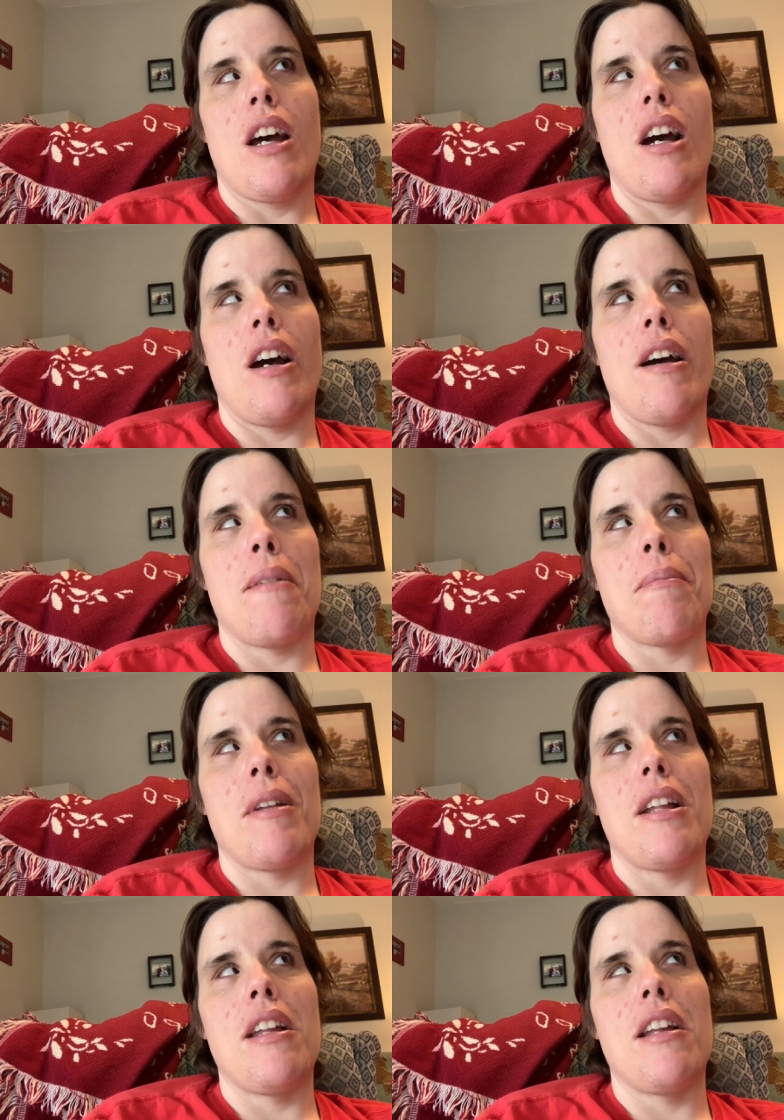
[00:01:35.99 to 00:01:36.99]

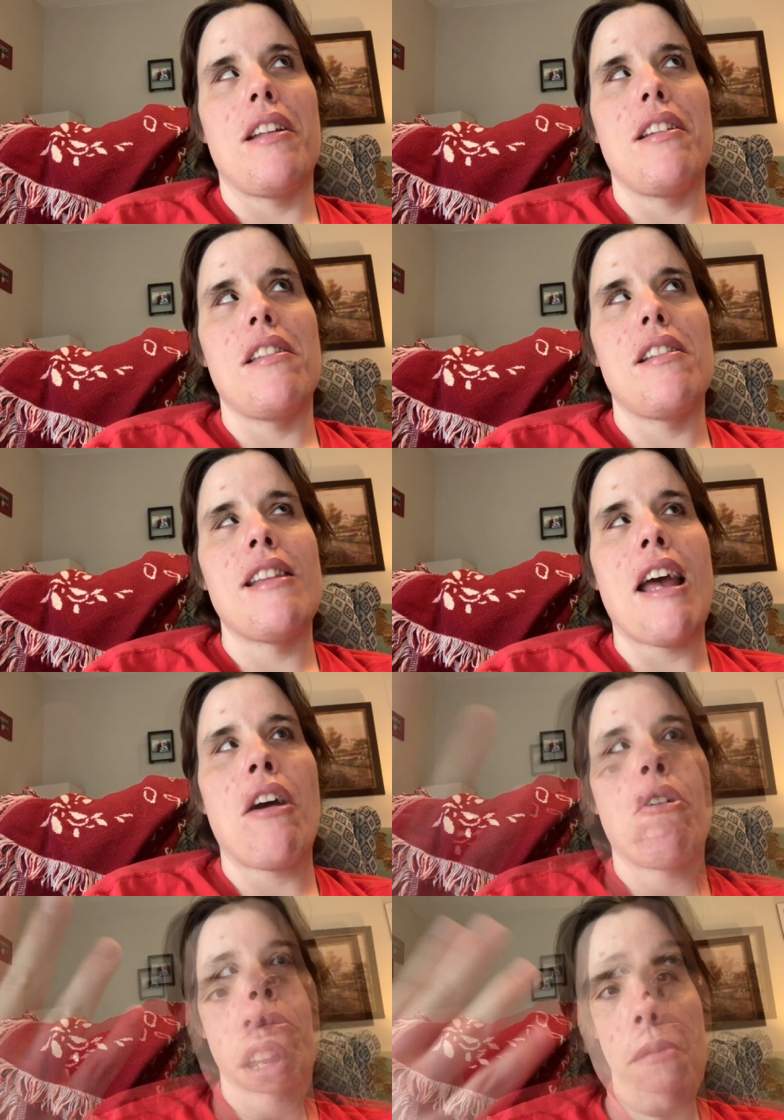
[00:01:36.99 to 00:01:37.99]

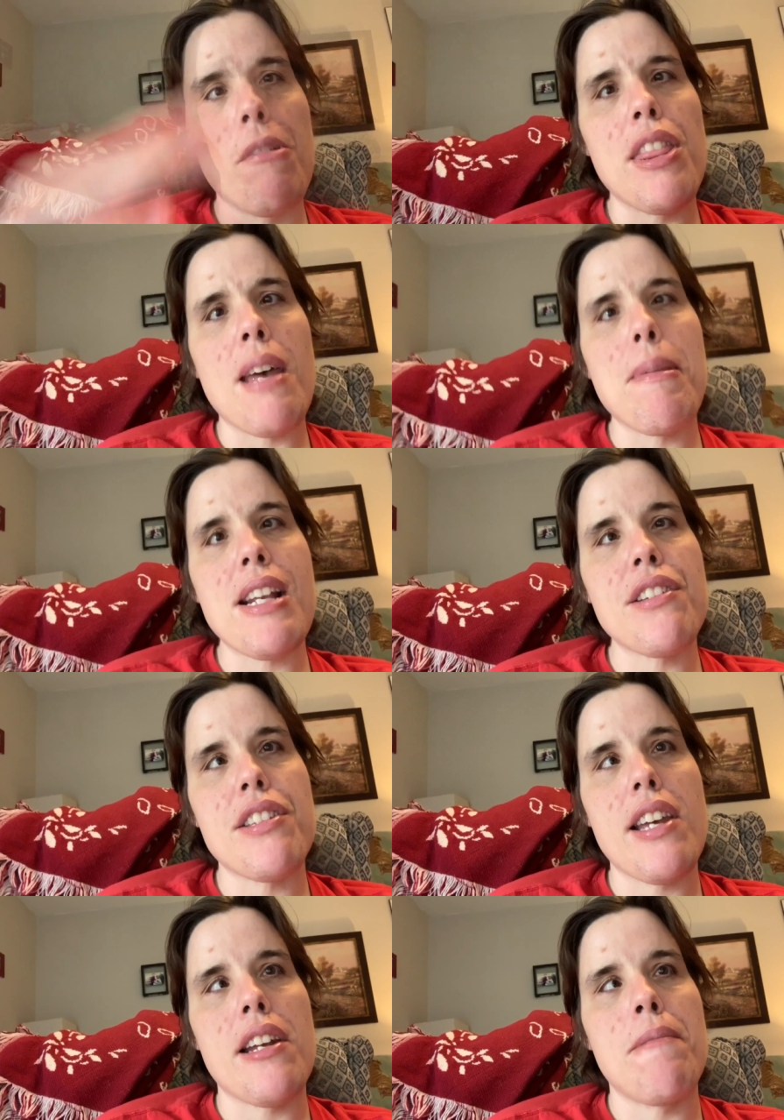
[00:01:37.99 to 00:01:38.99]
Now, with that being
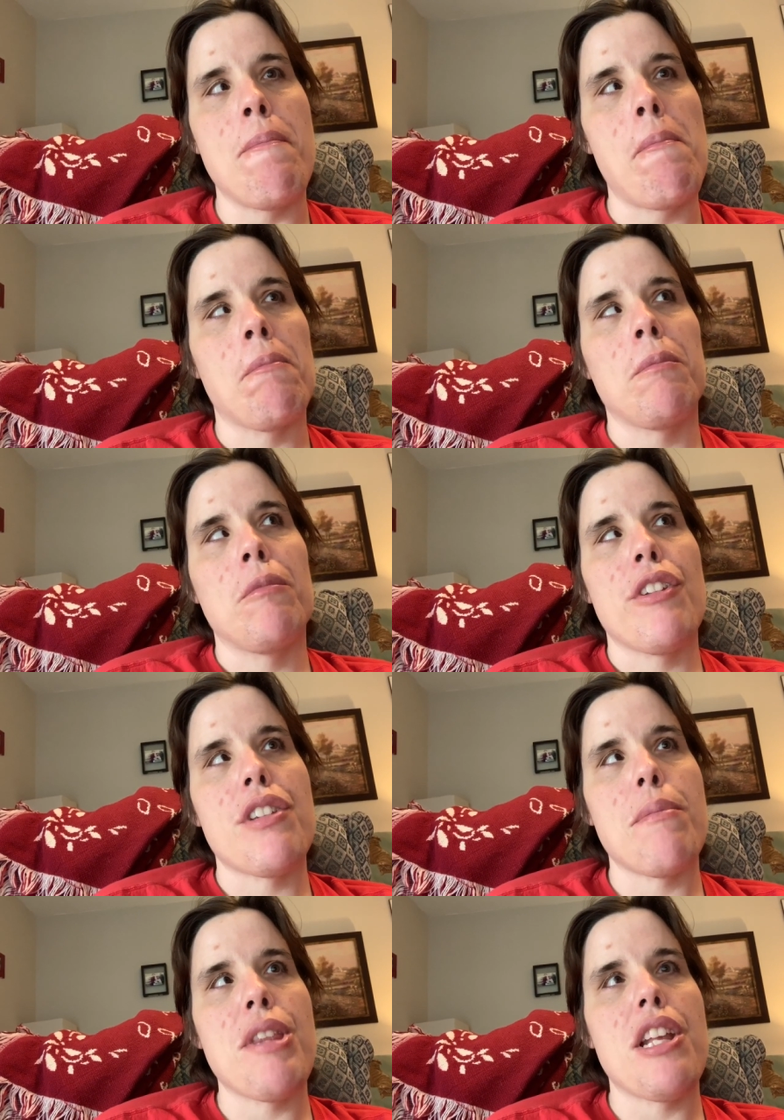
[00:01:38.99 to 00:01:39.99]
said,
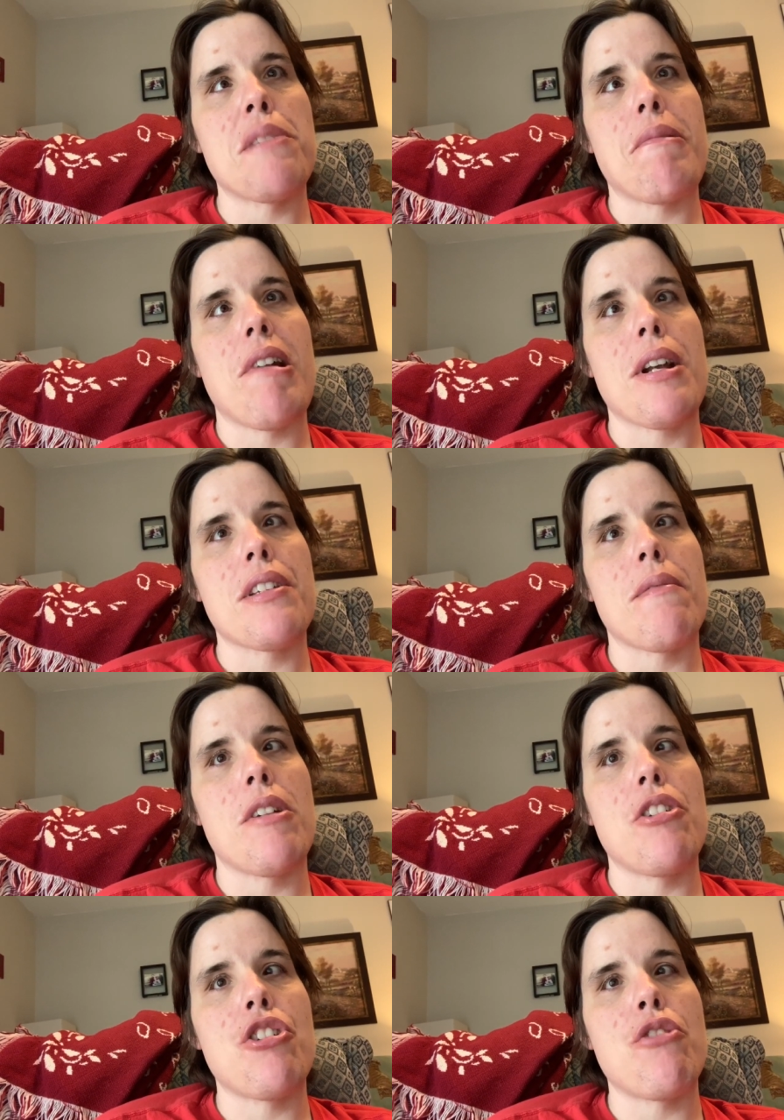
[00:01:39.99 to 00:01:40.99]
some of these products I'm
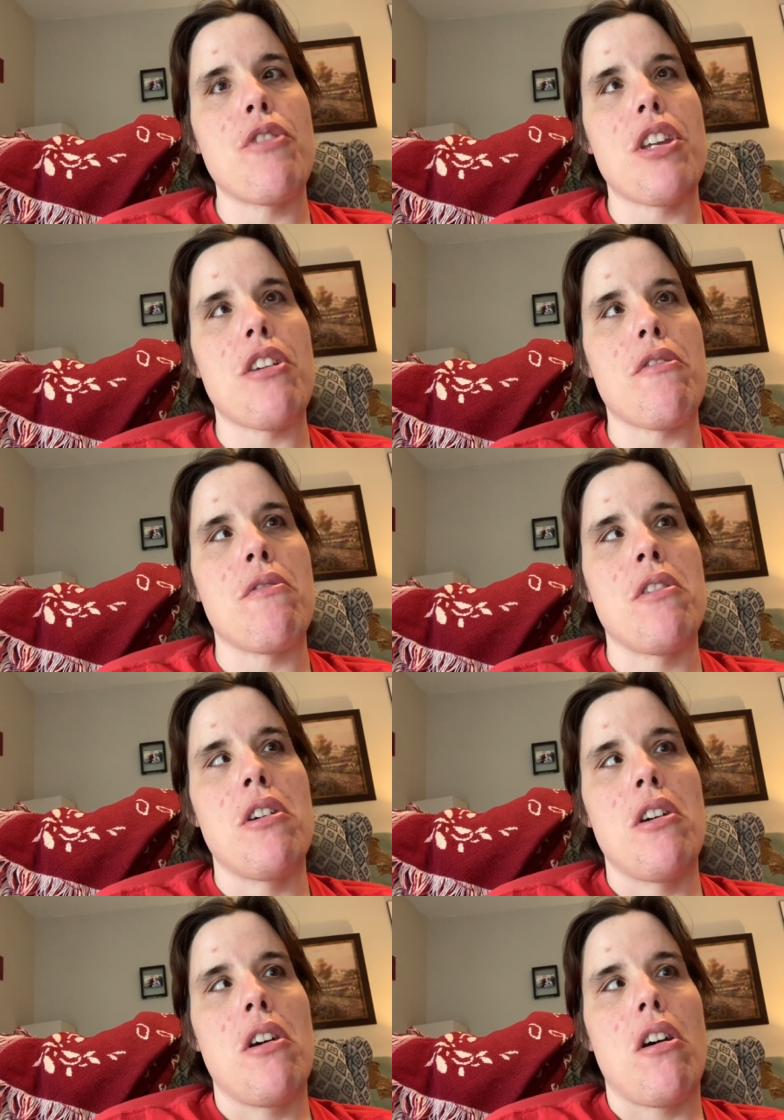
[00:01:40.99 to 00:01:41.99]
going to show you
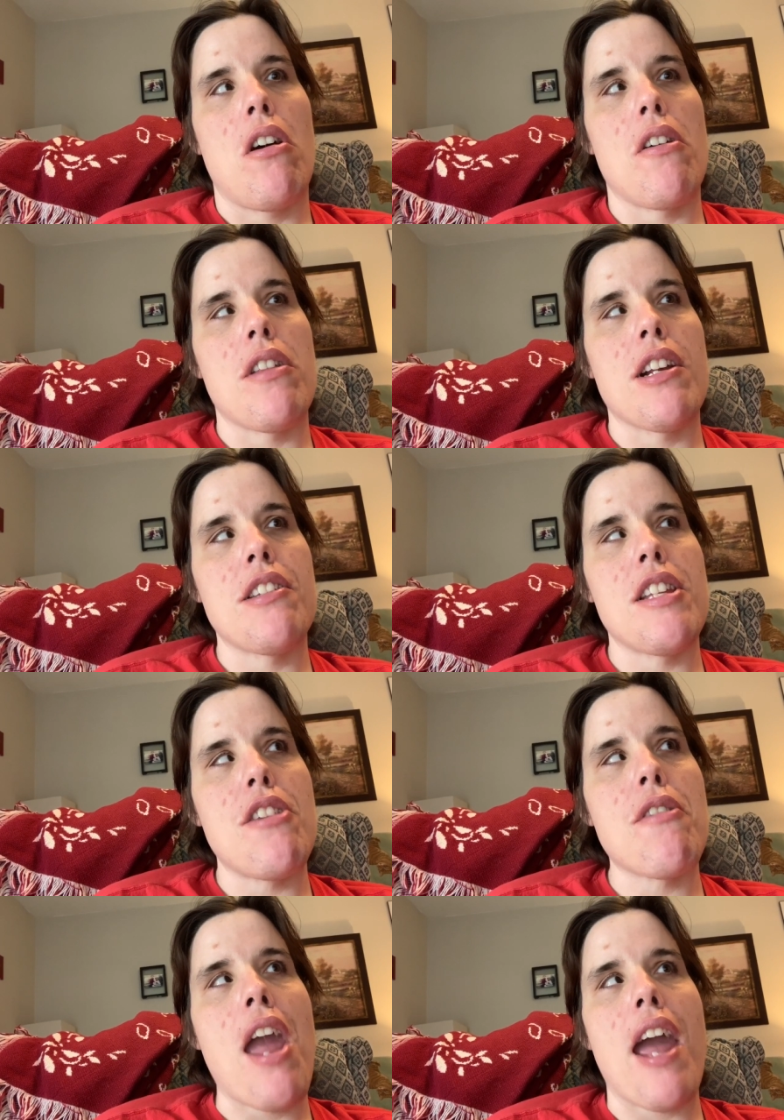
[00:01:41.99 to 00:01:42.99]
are things that
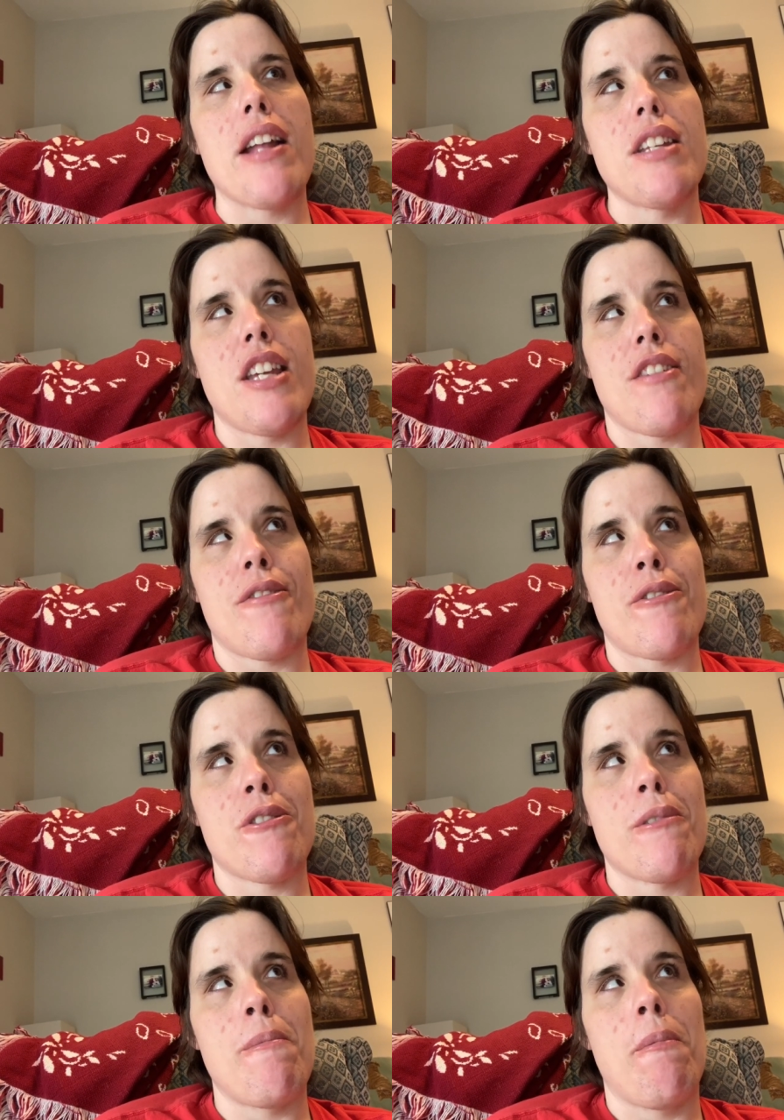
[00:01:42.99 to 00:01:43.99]
you can
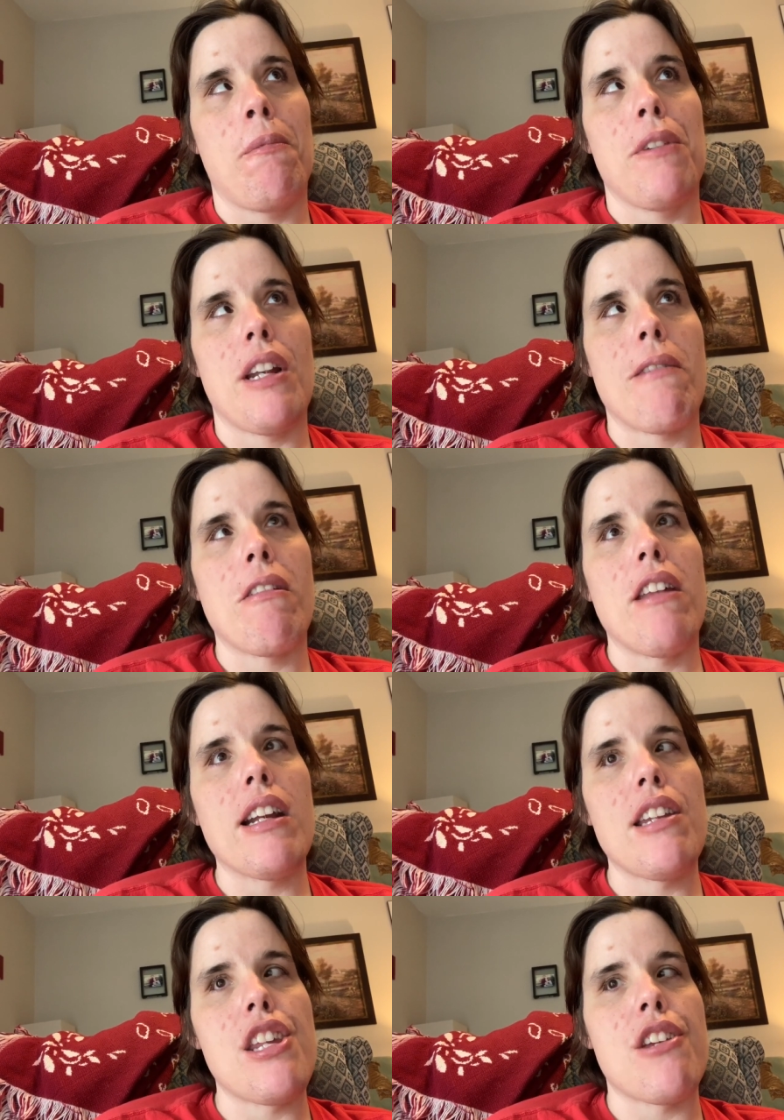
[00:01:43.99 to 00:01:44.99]
use, that I would
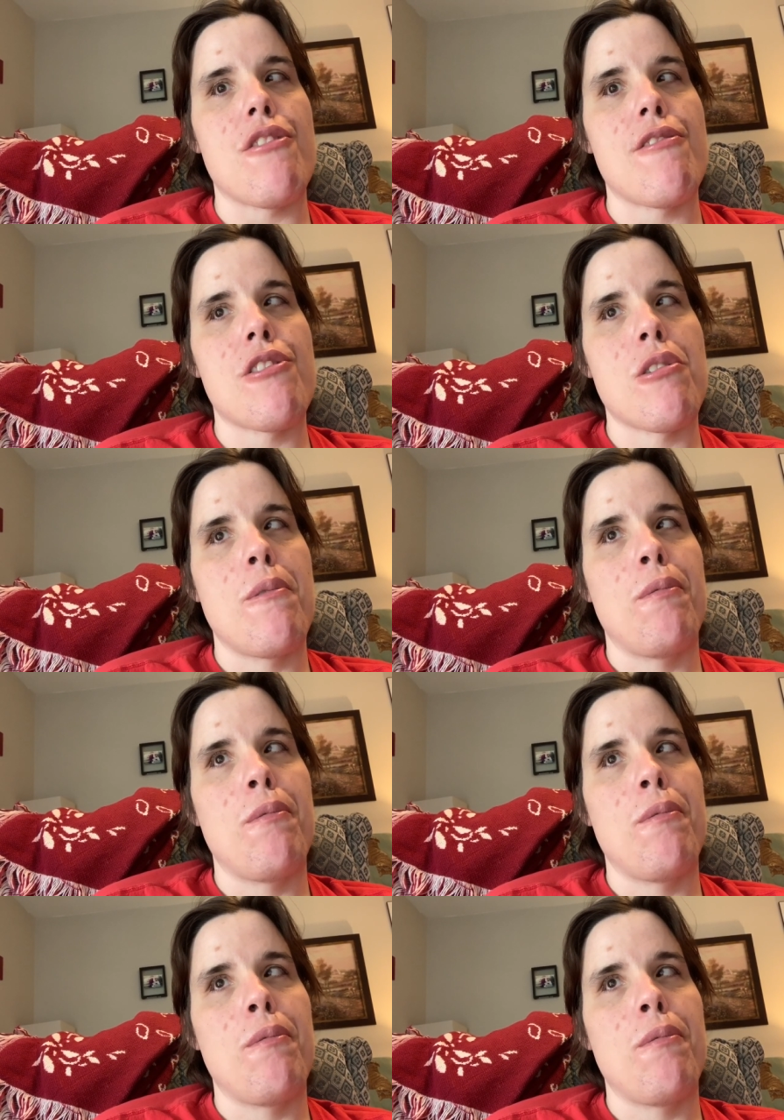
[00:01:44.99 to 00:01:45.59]
like to use,